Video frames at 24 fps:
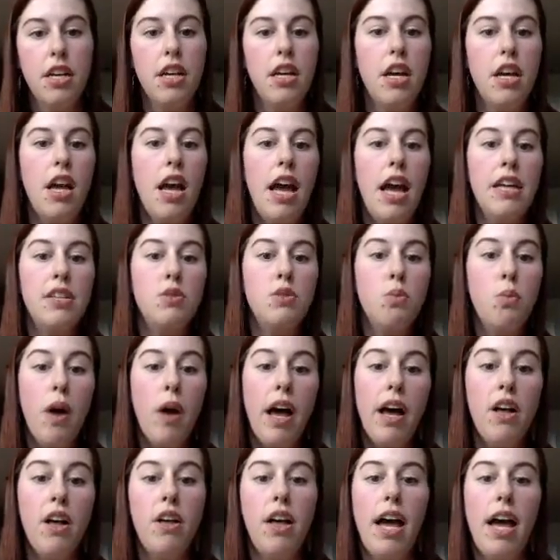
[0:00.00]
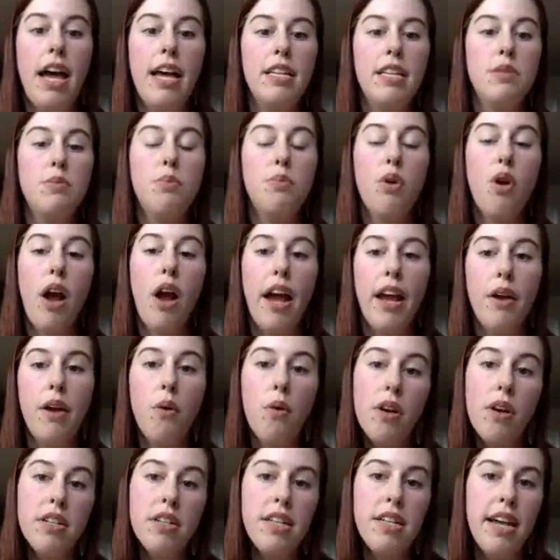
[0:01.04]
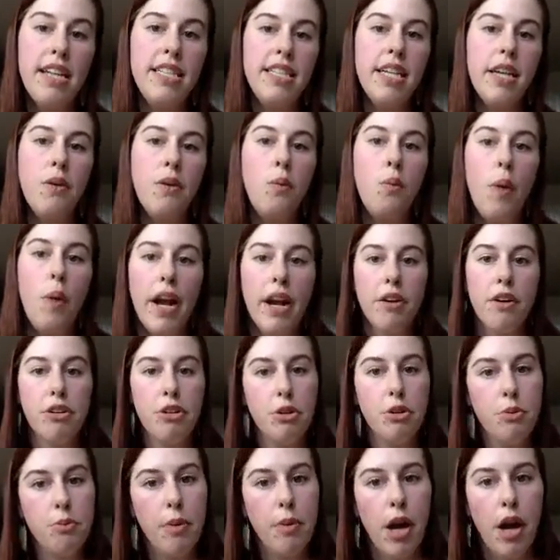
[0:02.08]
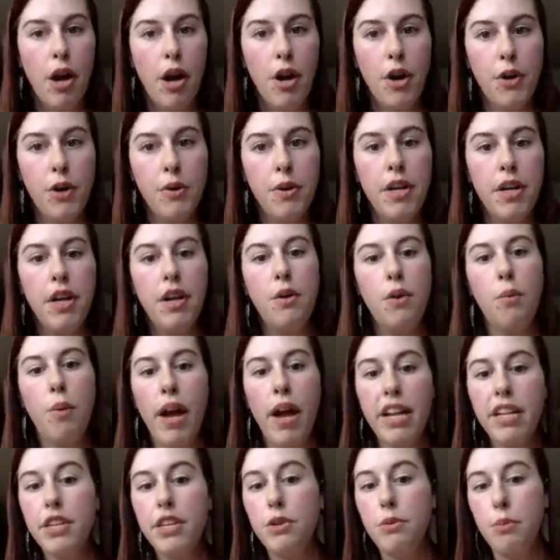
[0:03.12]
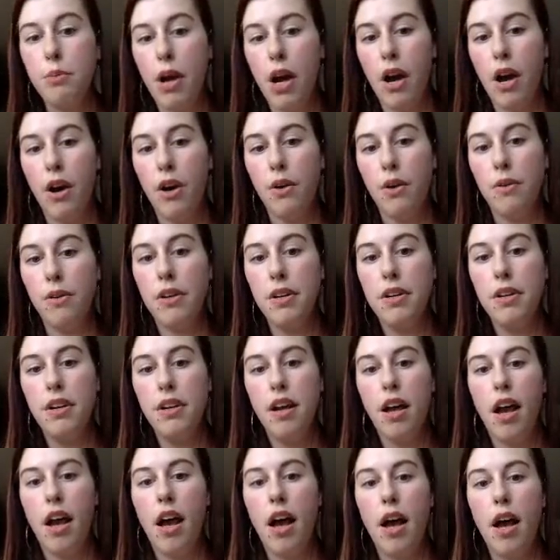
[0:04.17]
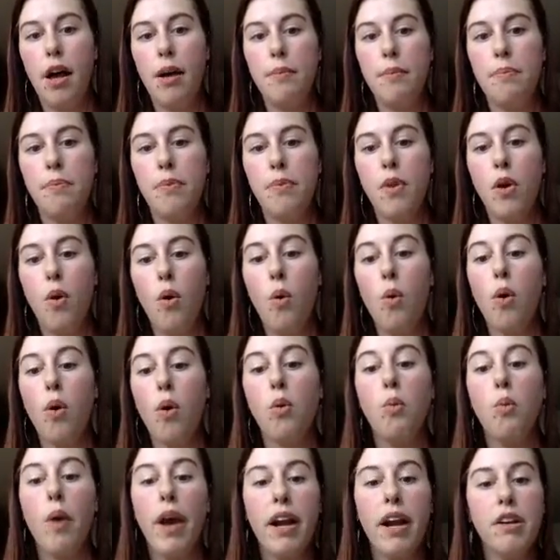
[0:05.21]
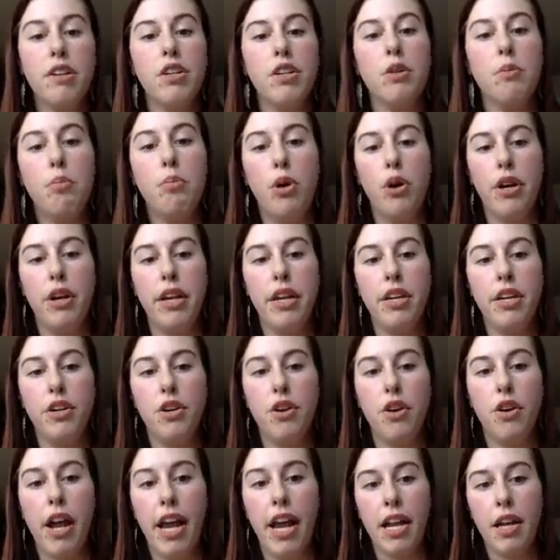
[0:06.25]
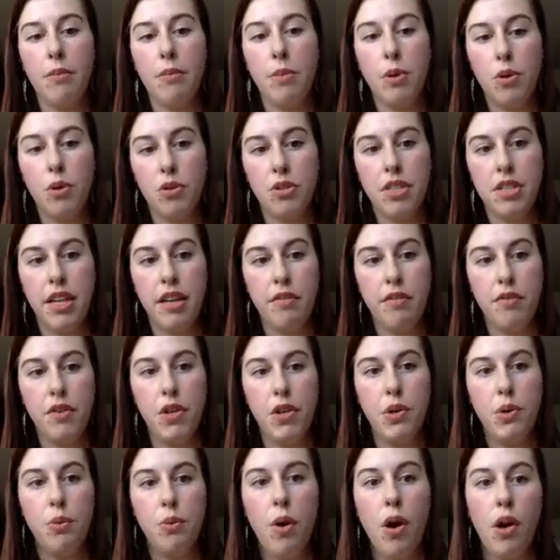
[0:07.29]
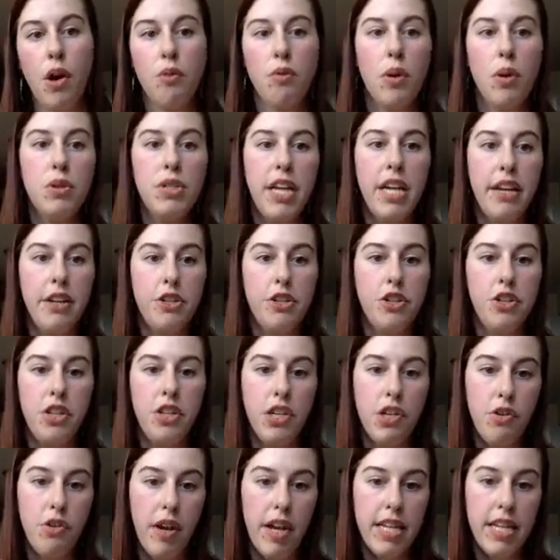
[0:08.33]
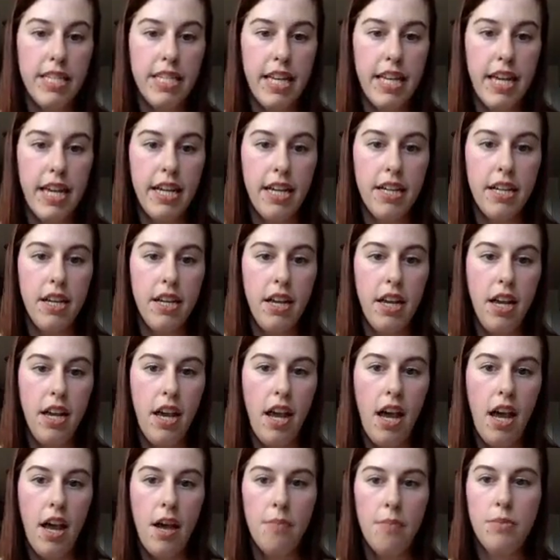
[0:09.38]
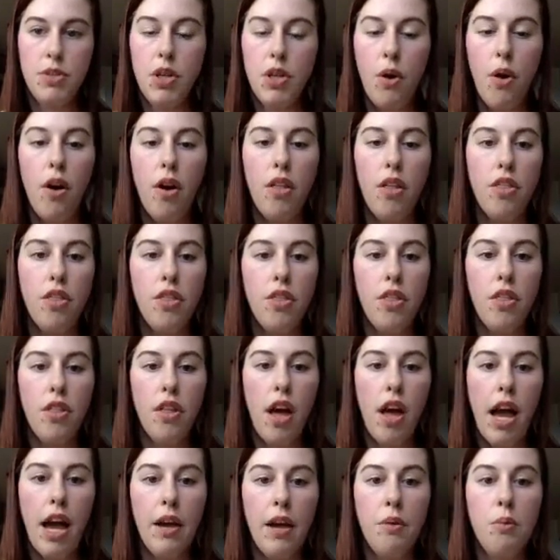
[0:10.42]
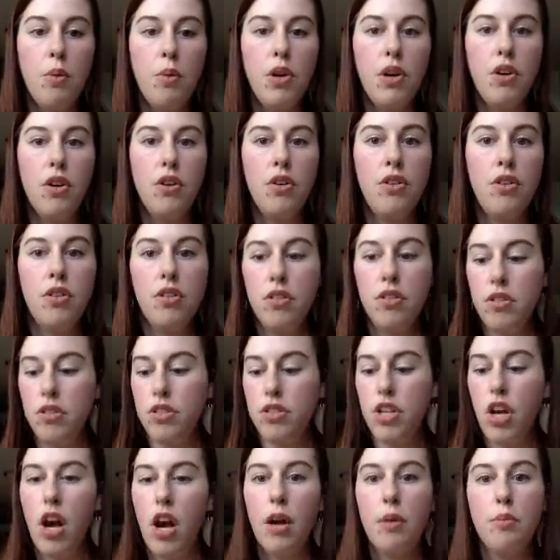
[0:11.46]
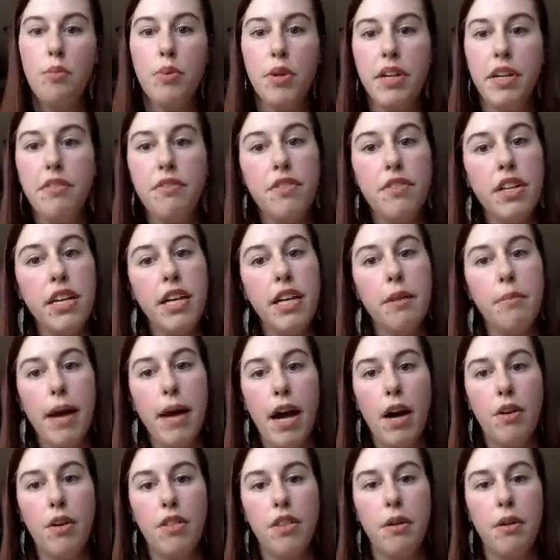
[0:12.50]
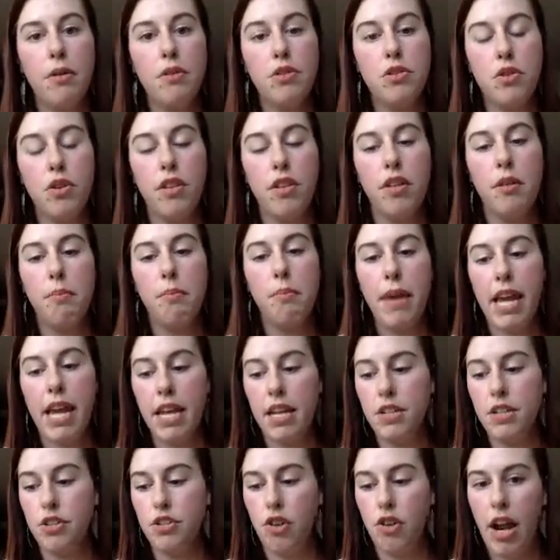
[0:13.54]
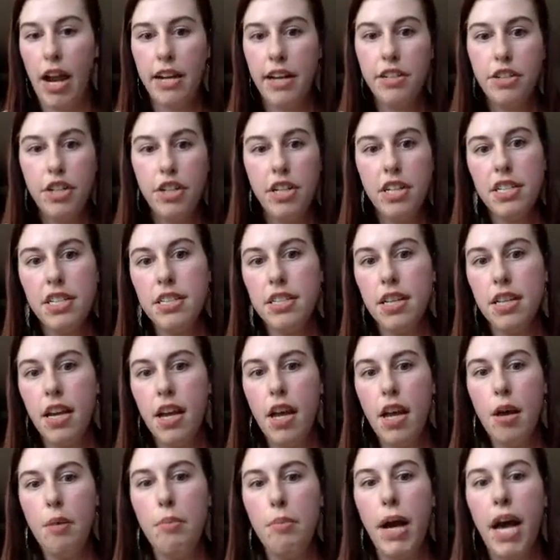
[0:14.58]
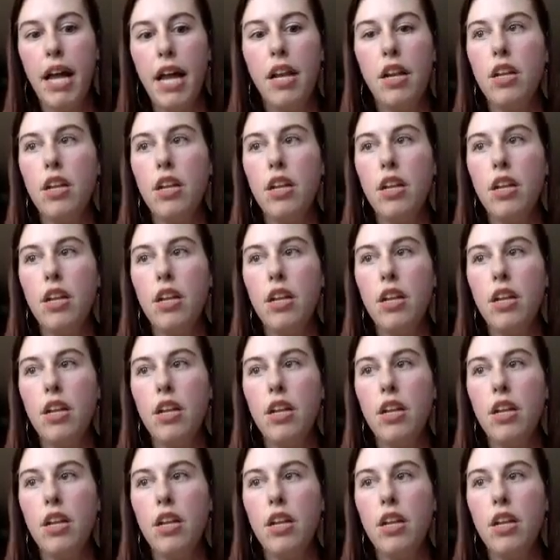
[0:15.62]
as well as prioritizing where you mow, when you mow, or where you're putting your animals if you are rotationally grazing. So I will talk briefly about the sort of the main strategies, but